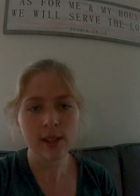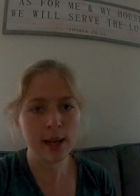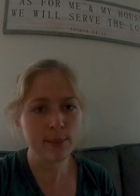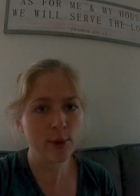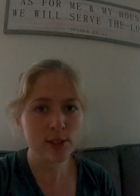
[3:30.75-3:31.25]

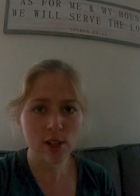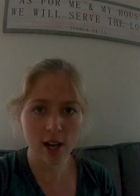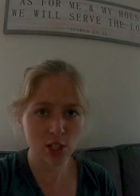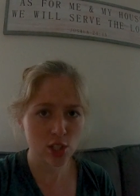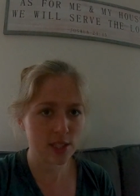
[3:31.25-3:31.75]
I'm always
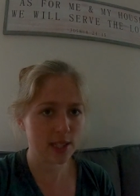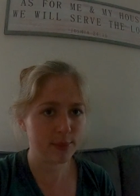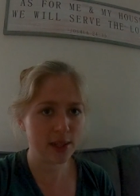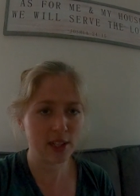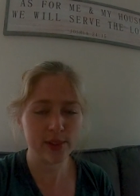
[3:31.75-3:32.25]
cautious, and I'm
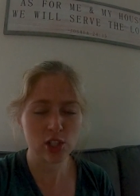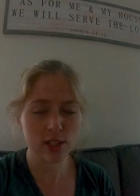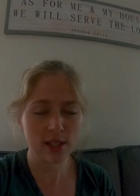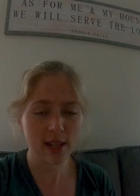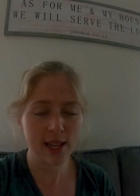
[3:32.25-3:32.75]
like, you know what,
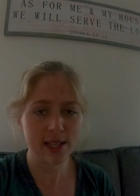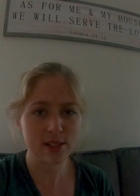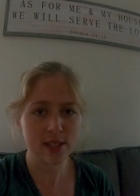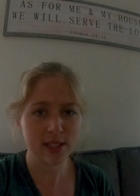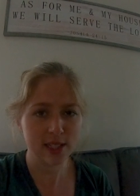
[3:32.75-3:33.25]
just in
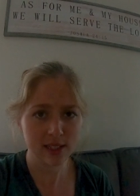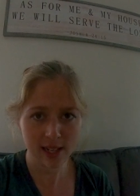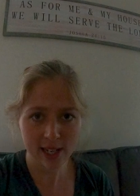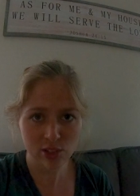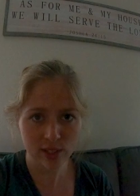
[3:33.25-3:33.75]
case it didn't
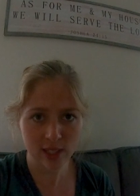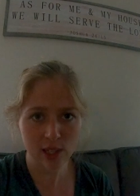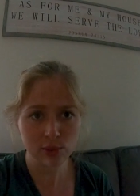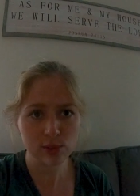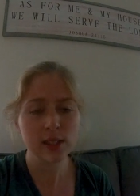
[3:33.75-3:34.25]
dehydrate
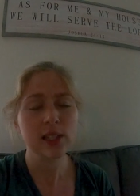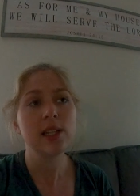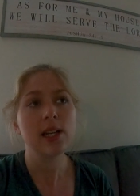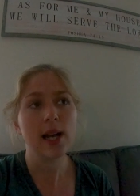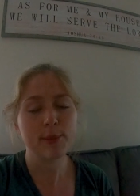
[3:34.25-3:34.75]
enough,
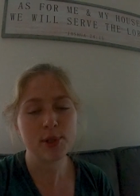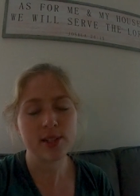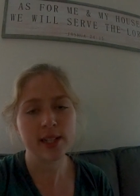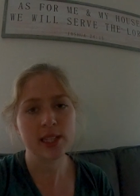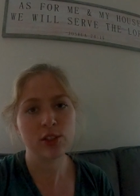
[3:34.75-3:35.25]
I'm going to
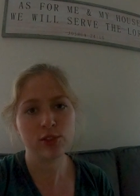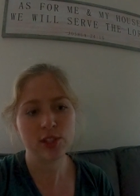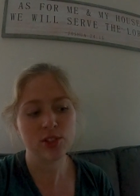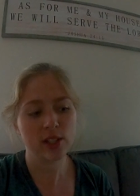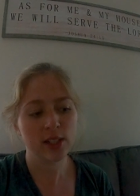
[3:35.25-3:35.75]
stick it in the
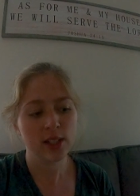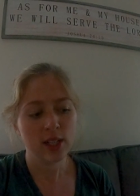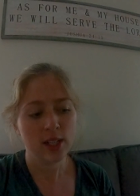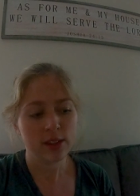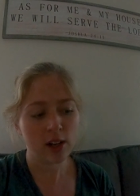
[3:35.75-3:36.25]
freezer.
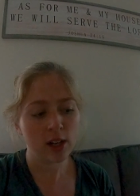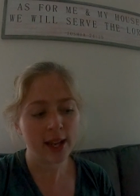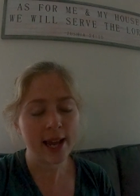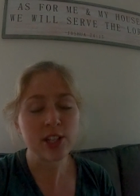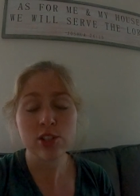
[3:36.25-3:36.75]
There are
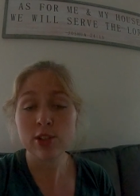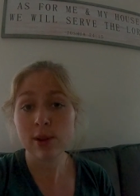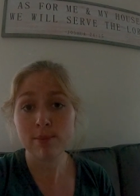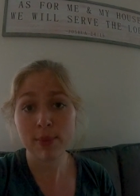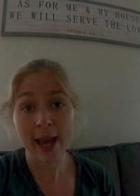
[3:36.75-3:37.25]
gadgets you
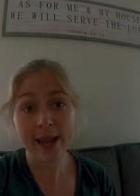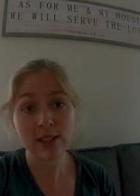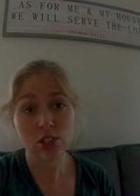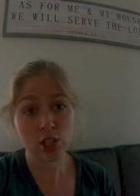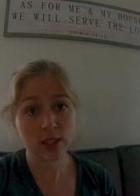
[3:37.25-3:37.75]
can buy
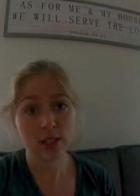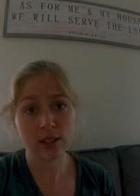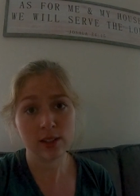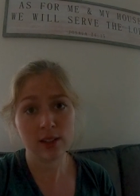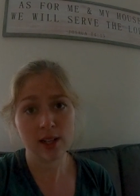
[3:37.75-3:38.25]
to check
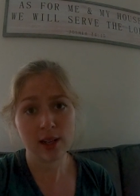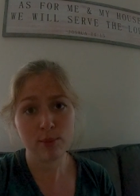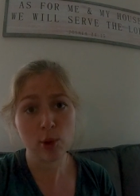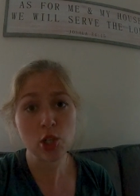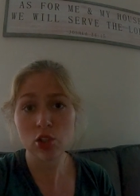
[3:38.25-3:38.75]
the
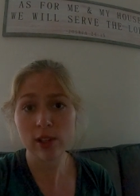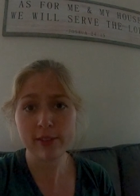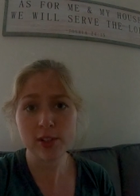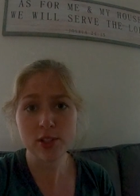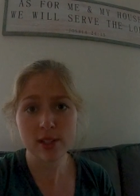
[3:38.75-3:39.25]
moisture
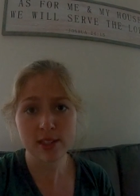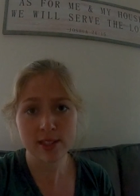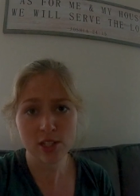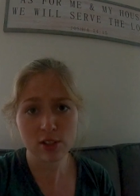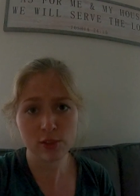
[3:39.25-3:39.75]
levels
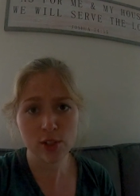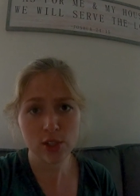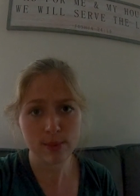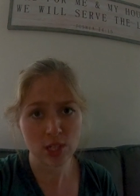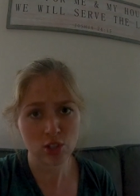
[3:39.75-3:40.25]
inside your food
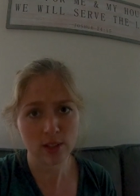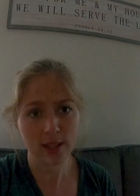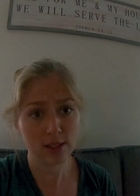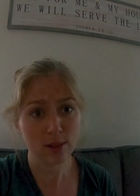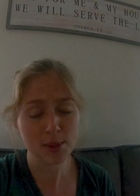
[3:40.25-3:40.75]
to make sure that
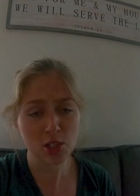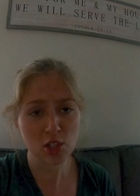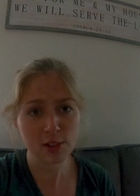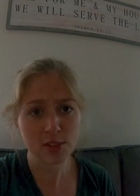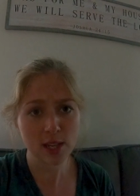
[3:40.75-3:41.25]
it could be
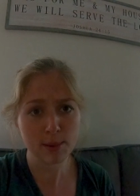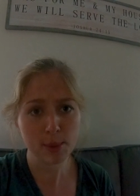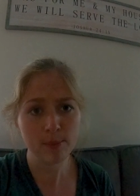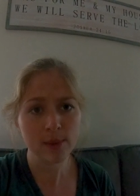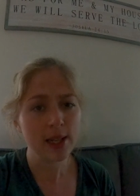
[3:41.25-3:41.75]
shelf
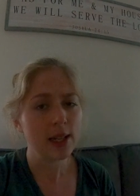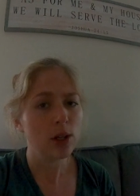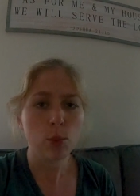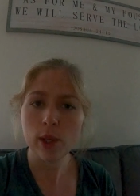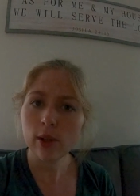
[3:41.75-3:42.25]
stable.
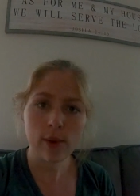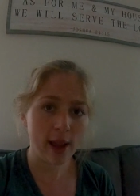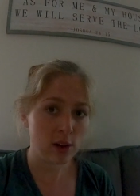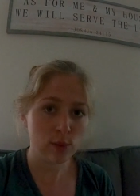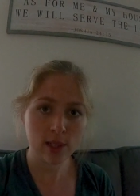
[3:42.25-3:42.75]
We don't
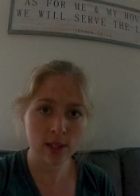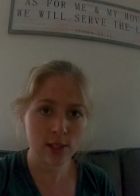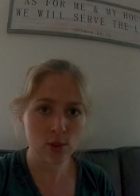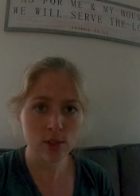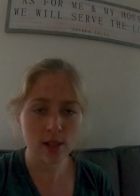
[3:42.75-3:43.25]
have one of
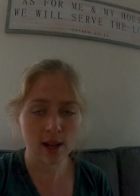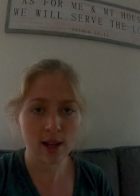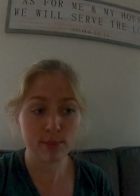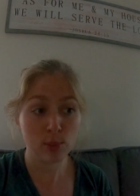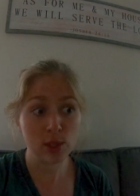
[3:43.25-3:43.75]
those,
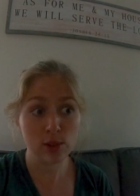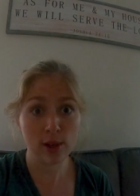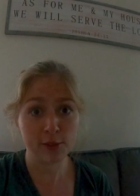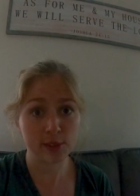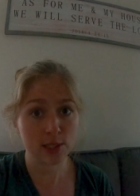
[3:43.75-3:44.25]
but we do
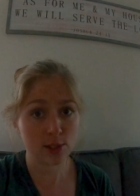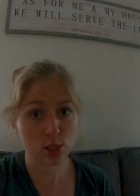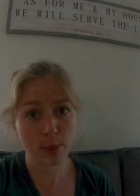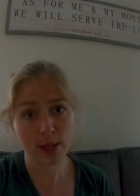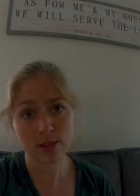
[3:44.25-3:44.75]
have freezer
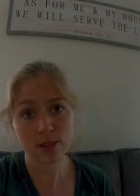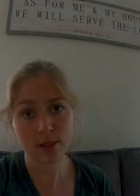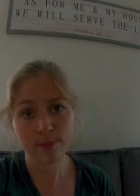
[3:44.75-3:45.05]
space.